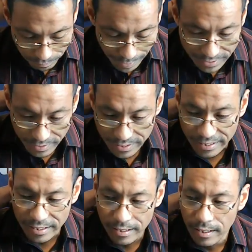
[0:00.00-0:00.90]

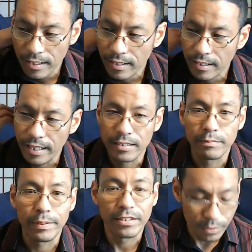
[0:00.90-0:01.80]
mentally, and
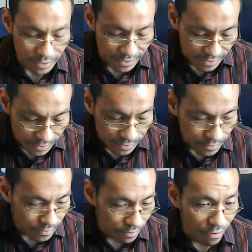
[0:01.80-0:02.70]
spiritually
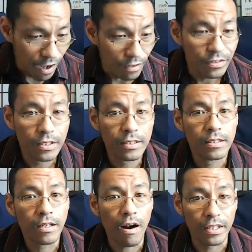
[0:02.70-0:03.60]
evolved
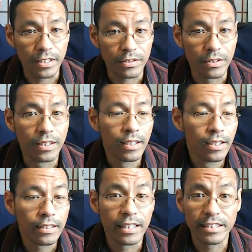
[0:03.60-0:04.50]
are you?
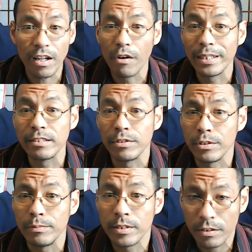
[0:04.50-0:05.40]
There's always
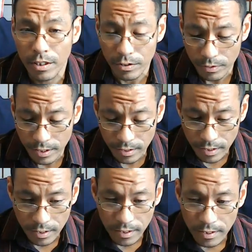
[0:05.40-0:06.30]
room to grow.
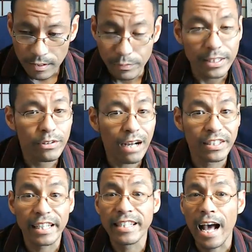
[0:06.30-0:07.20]
We do have
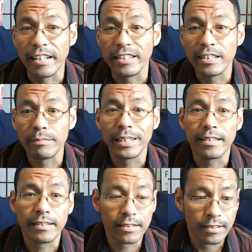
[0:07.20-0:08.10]
to get challenged
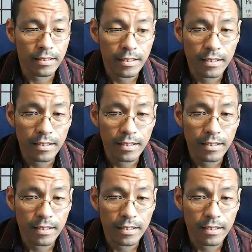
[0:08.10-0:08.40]
because